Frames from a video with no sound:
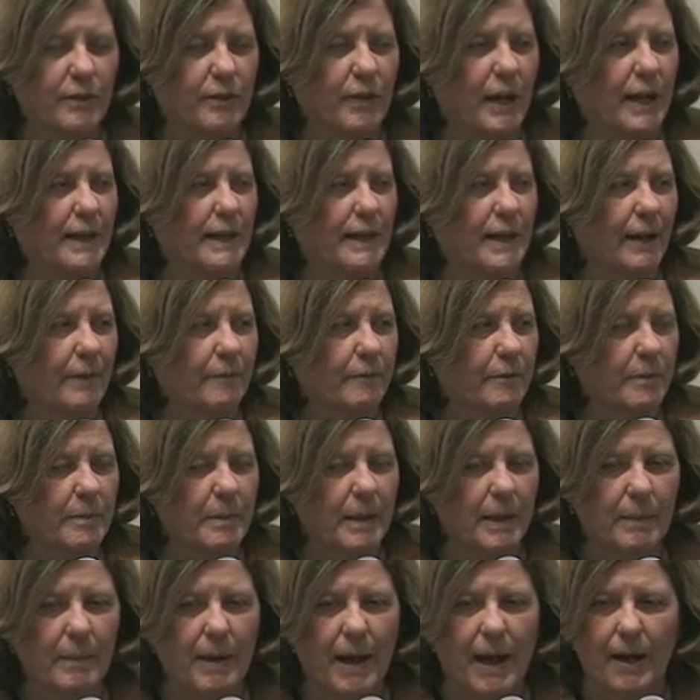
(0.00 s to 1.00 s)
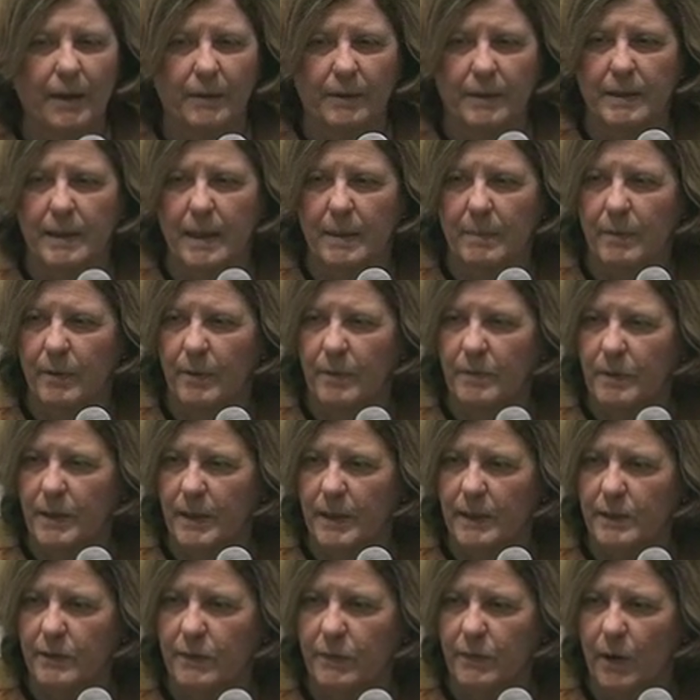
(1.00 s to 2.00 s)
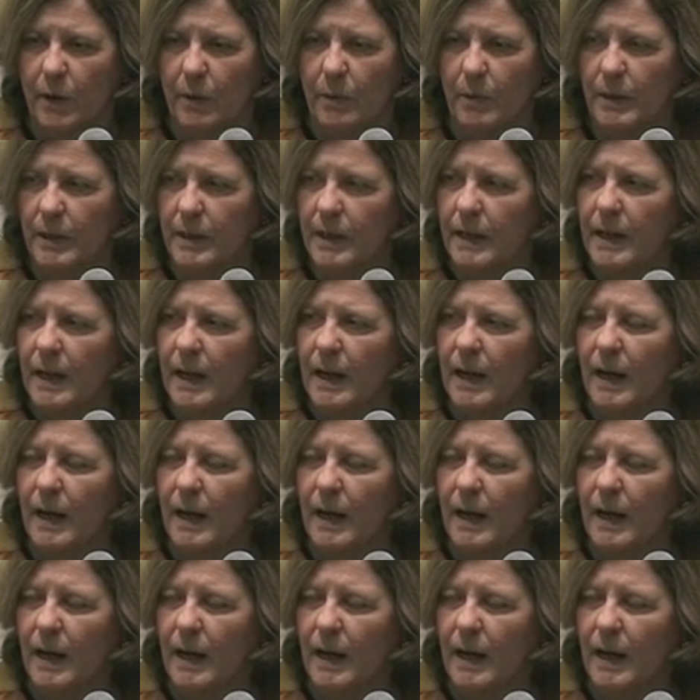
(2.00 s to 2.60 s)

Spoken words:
find out from them how did they move things forward,